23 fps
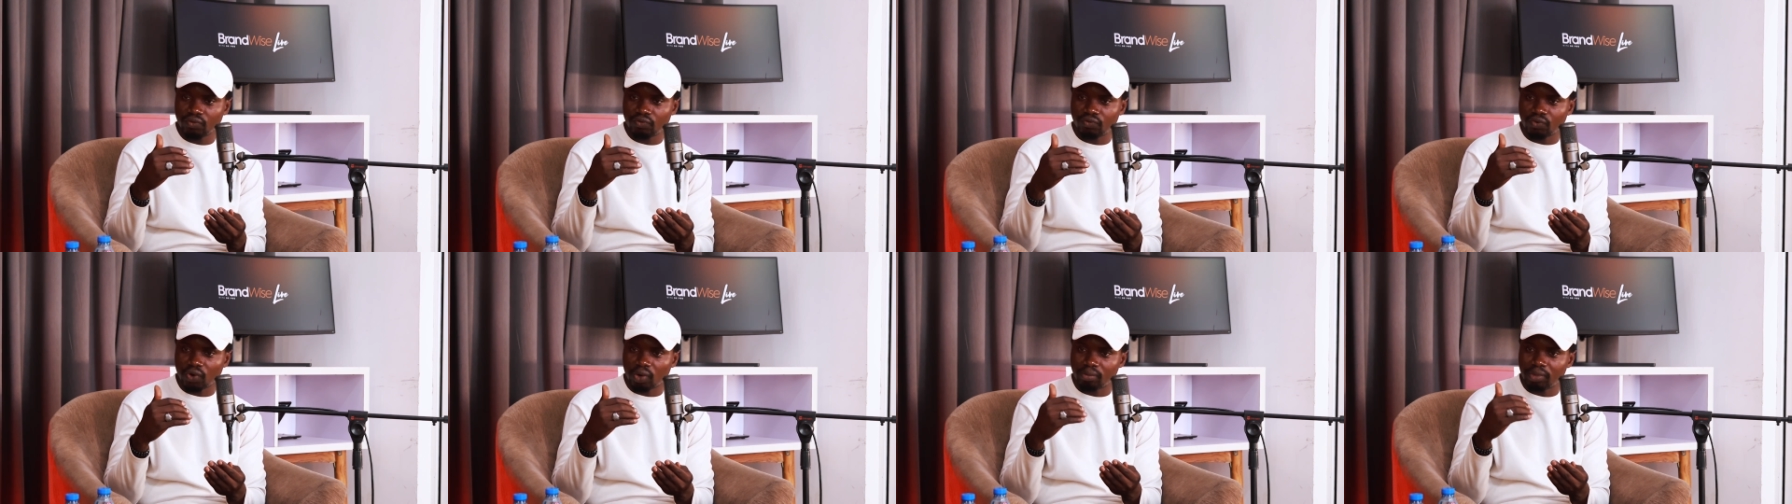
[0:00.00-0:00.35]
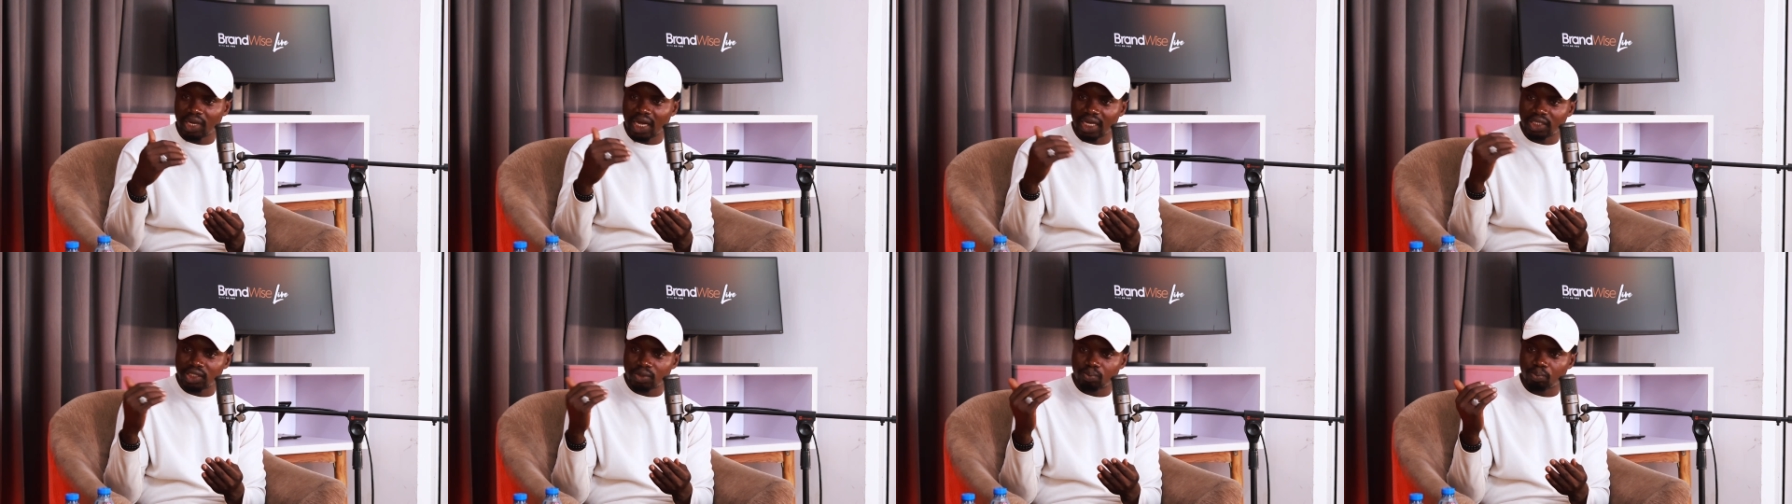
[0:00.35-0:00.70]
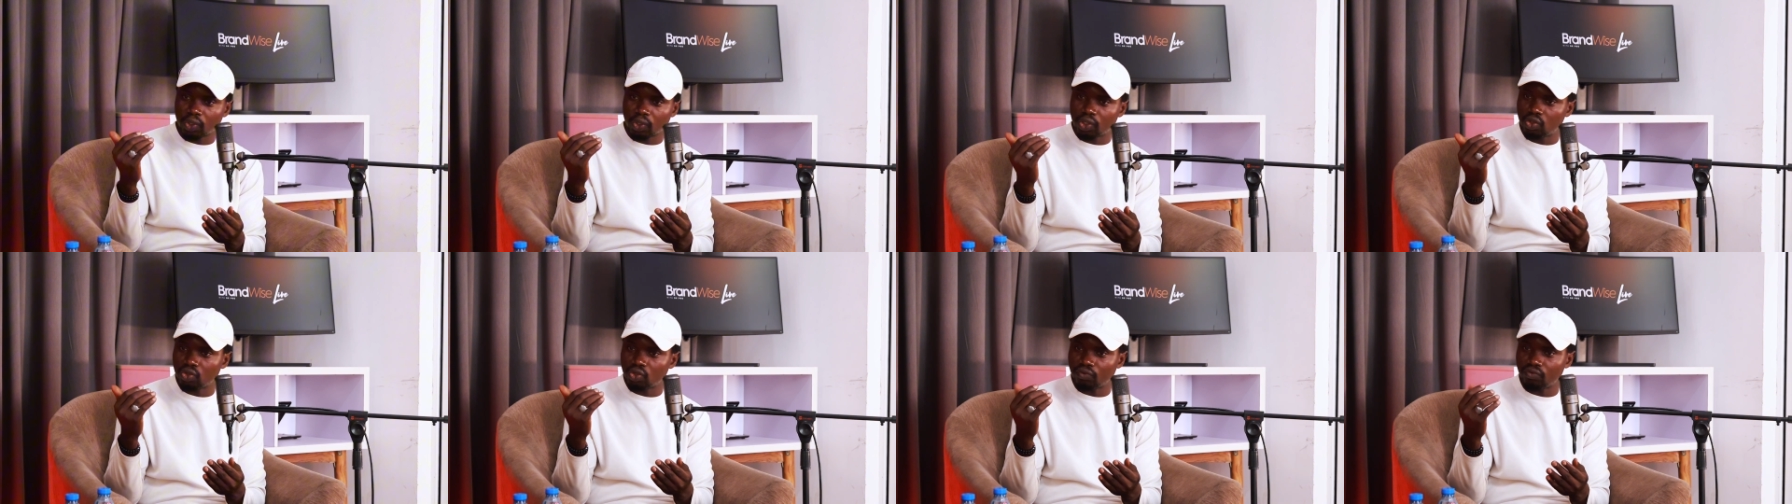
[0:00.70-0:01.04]
from that
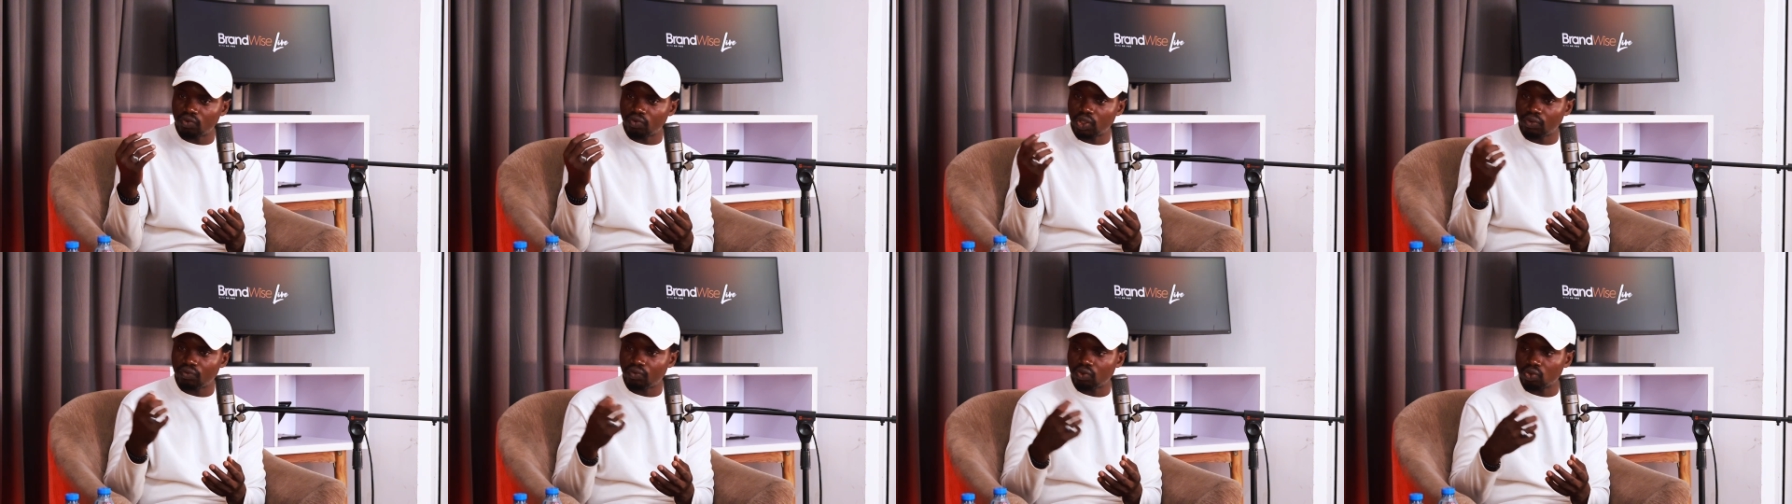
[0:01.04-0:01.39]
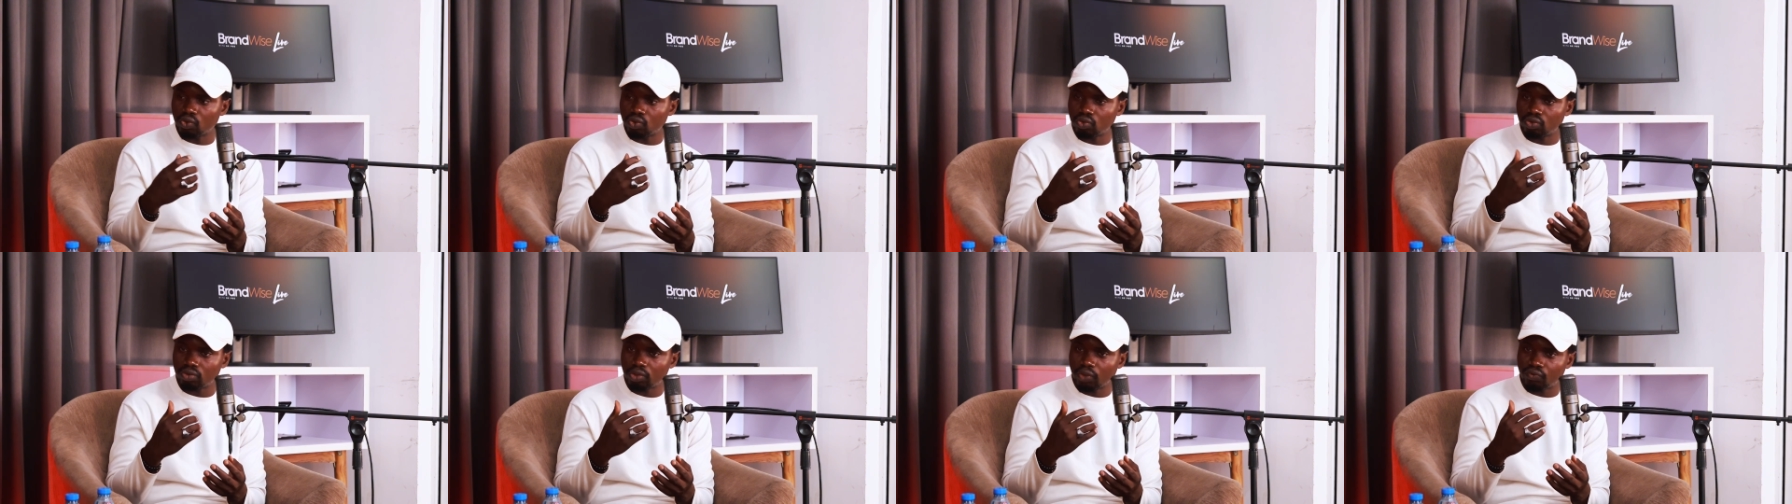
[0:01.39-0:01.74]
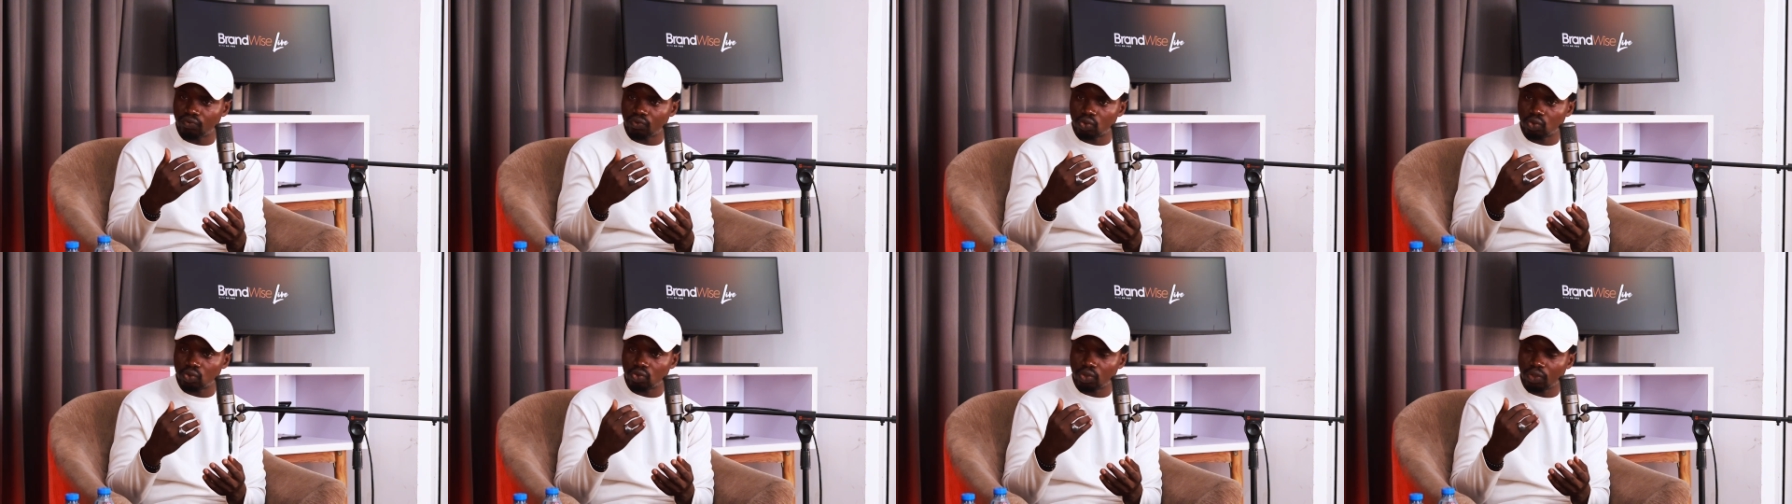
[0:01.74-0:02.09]
point of view,
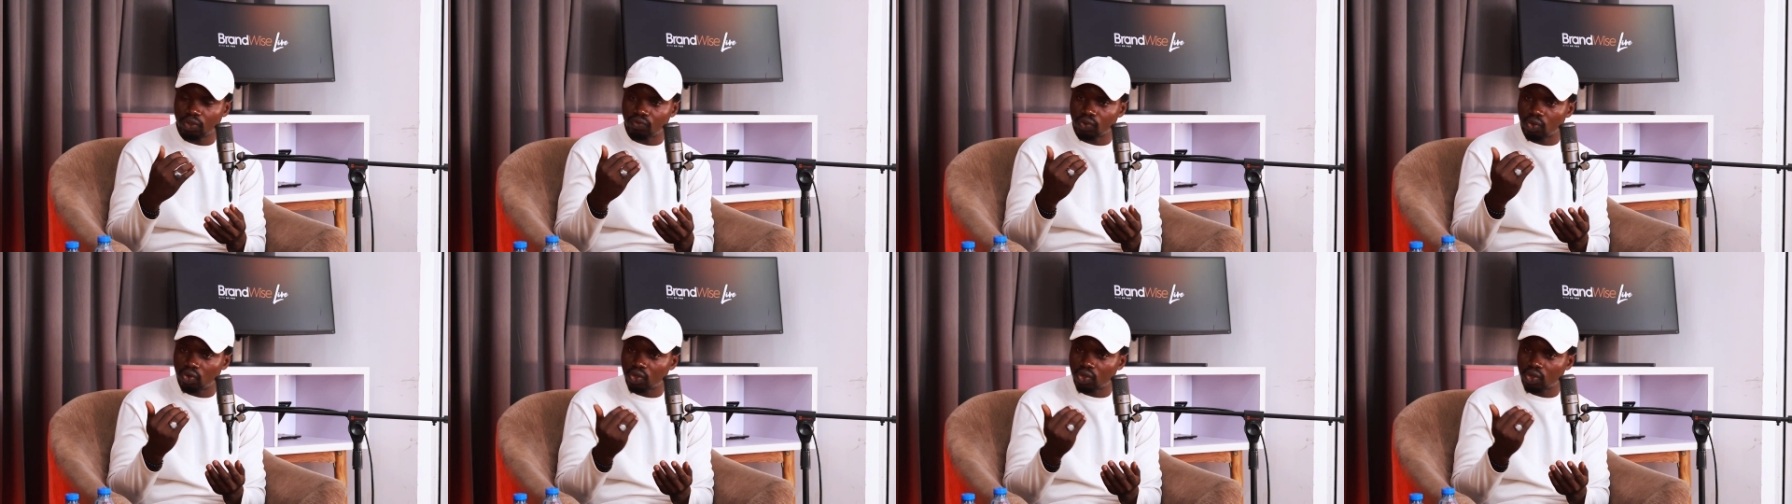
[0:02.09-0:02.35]
if you